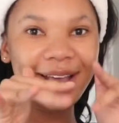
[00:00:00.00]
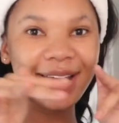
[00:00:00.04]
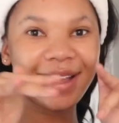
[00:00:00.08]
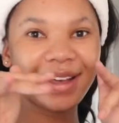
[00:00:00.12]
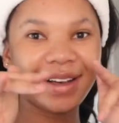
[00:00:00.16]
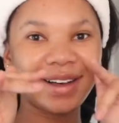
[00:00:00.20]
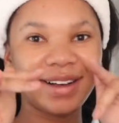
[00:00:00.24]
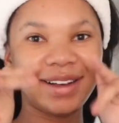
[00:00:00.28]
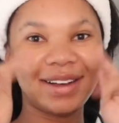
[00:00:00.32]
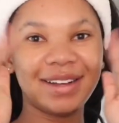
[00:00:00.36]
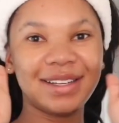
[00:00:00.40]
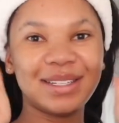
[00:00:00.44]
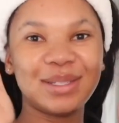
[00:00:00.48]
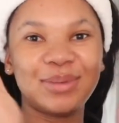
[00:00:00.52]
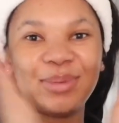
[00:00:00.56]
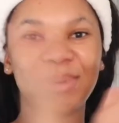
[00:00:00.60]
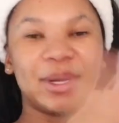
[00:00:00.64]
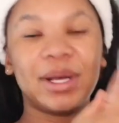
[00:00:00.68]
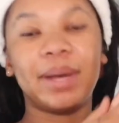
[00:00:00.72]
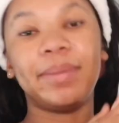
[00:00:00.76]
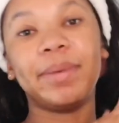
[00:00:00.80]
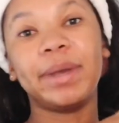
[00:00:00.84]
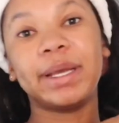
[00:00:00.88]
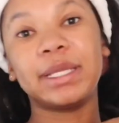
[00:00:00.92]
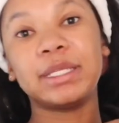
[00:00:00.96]
guys,
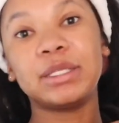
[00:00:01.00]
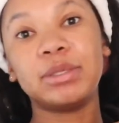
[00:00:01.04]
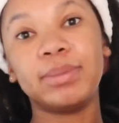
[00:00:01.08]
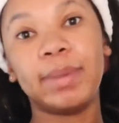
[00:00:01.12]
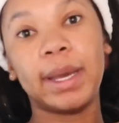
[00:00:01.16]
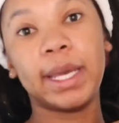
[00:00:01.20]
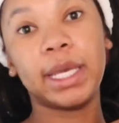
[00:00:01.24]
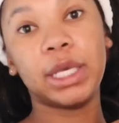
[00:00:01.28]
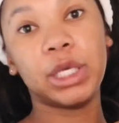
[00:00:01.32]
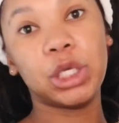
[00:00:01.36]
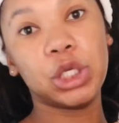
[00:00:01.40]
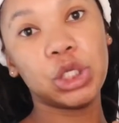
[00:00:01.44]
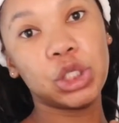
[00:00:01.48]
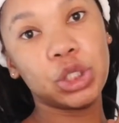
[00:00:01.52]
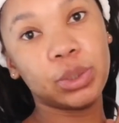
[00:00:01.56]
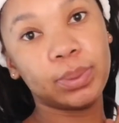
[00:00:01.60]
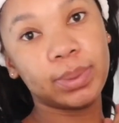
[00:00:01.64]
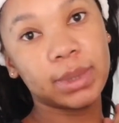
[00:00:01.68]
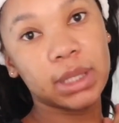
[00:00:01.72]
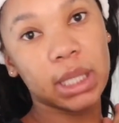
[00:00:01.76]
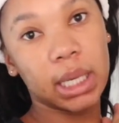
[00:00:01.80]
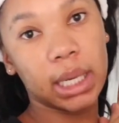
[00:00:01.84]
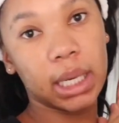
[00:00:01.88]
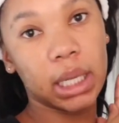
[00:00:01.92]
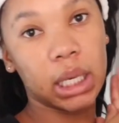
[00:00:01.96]
welcome back to my YouTube
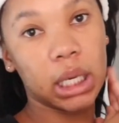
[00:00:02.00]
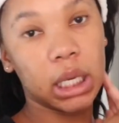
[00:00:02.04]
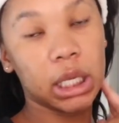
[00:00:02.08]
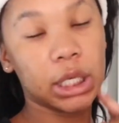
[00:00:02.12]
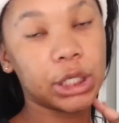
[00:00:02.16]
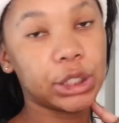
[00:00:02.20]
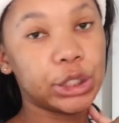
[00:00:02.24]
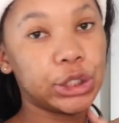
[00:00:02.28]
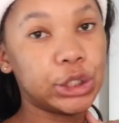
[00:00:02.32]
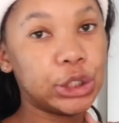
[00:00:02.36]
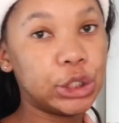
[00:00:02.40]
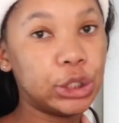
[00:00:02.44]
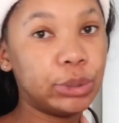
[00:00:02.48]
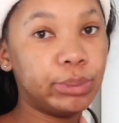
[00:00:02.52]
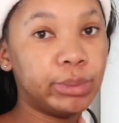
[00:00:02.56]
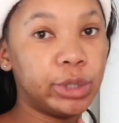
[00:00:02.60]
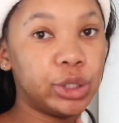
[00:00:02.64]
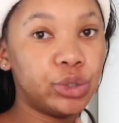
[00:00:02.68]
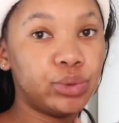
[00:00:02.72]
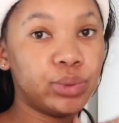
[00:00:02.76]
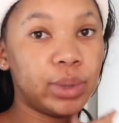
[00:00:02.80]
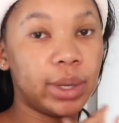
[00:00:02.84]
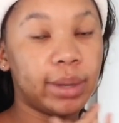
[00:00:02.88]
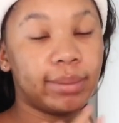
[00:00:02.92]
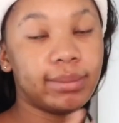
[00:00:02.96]
channel. It is Umiey
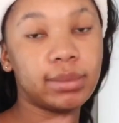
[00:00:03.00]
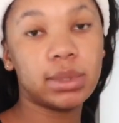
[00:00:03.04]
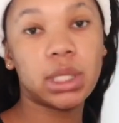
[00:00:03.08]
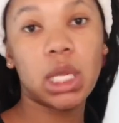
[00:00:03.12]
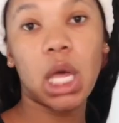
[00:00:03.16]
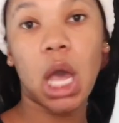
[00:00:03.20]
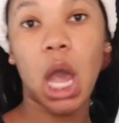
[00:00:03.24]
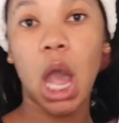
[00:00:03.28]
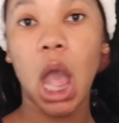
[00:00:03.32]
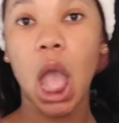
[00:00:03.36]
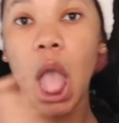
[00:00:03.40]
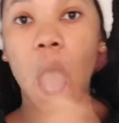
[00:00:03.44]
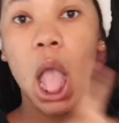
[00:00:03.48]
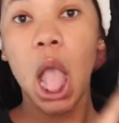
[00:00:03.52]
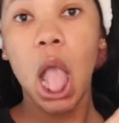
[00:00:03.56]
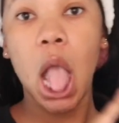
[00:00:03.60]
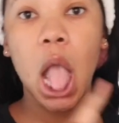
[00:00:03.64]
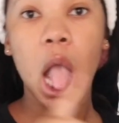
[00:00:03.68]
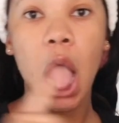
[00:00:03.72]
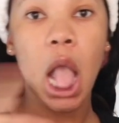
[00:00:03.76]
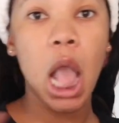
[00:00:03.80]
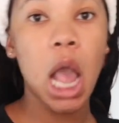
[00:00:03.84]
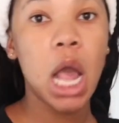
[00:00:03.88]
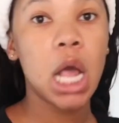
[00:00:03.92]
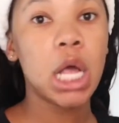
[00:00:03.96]
Dreamz.
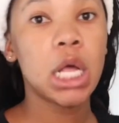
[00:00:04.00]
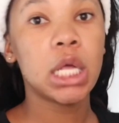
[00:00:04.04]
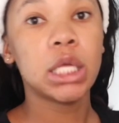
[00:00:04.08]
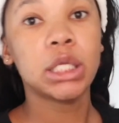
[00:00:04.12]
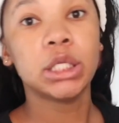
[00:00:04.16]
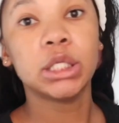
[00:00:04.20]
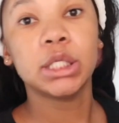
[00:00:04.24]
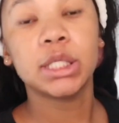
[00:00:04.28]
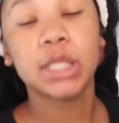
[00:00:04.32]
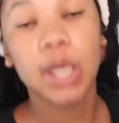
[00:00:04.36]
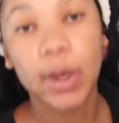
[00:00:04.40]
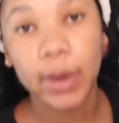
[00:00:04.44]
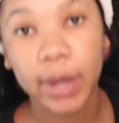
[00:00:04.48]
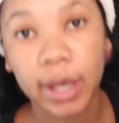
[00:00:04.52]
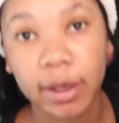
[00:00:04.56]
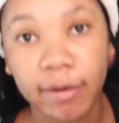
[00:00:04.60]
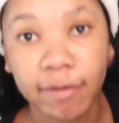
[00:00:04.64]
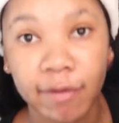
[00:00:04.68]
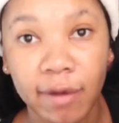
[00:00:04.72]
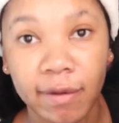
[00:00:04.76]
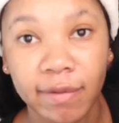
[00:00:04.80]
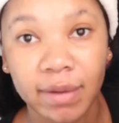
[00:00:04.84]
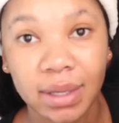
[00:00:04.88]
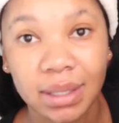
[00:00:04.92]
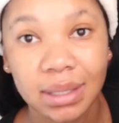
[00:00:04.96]
So if
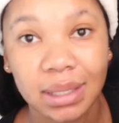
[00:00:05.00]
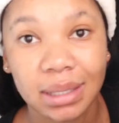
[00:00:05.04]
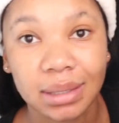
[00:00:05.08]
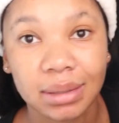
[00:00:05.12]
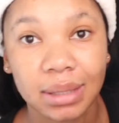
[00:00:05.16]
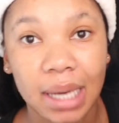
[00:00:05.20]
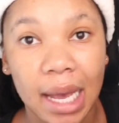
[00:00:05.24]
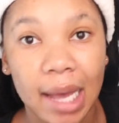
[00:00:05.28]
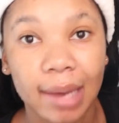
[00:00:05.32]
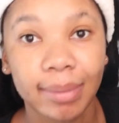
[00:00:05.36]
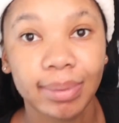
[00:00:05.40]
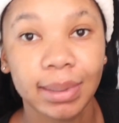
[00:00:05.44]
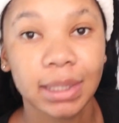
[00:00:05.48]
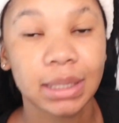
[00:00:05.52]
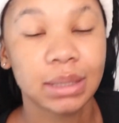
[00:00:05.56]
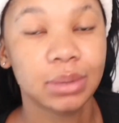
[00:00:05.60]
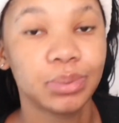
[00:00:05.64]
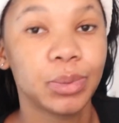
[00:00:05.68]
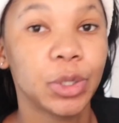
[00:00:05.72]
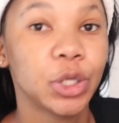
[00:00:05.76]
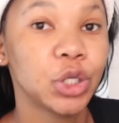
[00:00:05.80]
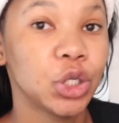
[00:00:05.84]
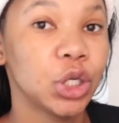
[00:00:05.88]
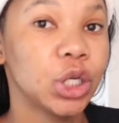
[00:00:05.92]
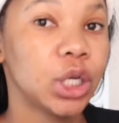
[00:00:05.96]
you've been subscribed, please
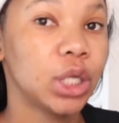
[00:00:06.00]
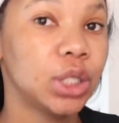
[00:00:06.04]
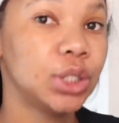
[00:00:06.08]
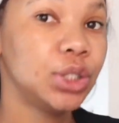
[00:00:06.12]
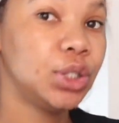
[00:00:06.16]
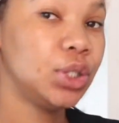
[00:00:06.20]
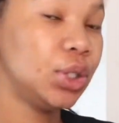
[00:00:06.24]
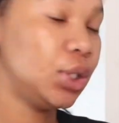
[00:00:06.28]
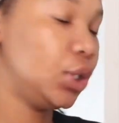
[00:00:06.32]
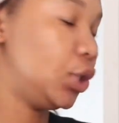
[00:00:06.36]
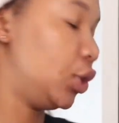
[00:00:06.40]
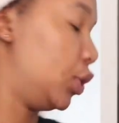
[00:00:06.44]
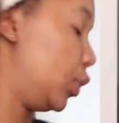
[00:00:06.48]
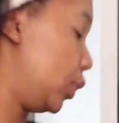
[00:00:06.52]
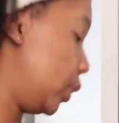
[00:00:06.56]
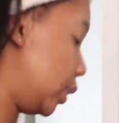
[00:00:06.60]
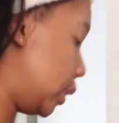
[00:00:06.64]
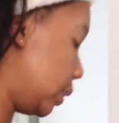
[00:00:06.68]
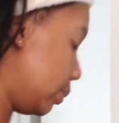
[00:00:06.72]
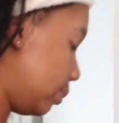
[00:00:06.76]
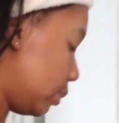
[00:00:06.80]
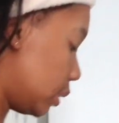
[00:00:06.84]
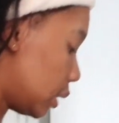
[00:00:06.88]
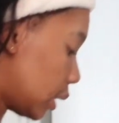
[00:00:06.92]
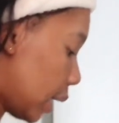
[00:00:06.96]
make sure that you do
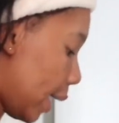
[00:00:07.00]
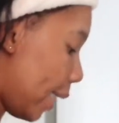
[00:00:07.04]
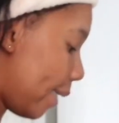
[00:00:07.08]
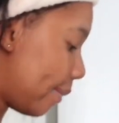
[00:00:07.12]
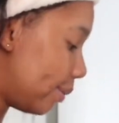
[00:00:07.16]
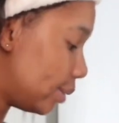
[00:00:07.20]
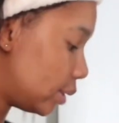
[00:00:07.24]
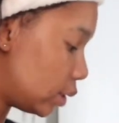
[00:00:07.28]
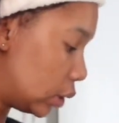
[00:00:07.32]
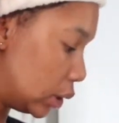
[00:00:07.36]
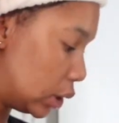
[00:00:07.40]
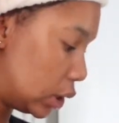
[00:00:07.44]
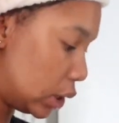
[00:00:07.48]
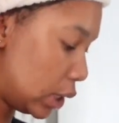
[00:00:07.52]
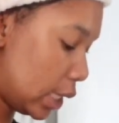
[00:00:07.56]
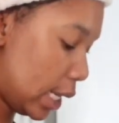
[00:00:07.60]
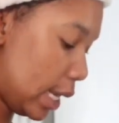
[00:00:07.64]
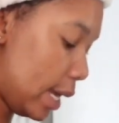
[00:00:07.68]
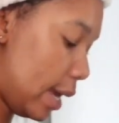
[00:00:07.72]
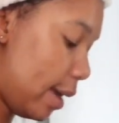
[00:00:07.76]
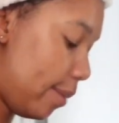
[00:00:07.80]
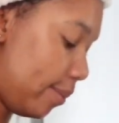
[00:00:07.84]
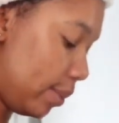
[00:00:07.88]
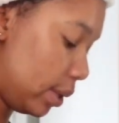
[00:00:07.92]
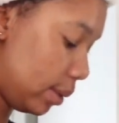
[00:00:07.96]
subscribe. So today
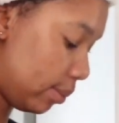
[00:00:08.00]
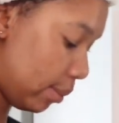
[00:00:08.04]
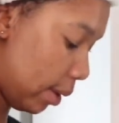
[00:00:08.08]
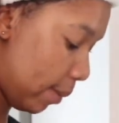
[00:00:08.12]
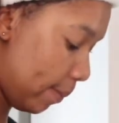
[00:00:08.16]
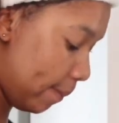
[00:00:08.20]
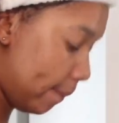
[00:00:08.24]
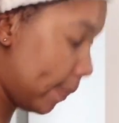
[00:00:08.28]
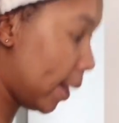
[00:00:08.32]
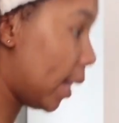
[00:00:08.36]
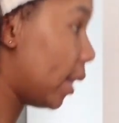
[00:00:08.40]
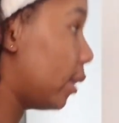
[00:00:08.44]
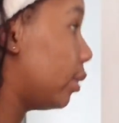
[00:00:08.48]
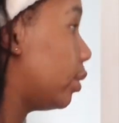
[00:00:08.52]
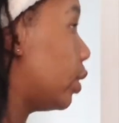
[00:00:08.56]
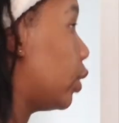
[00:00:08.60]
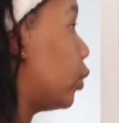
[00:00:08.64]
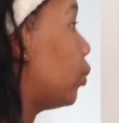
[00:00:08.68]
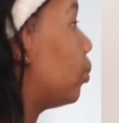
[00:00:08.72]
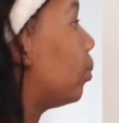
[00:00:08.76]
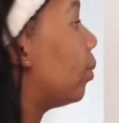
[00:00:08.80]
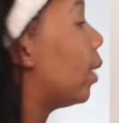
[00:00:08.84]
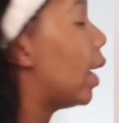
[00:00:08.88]
I'm in my bathroom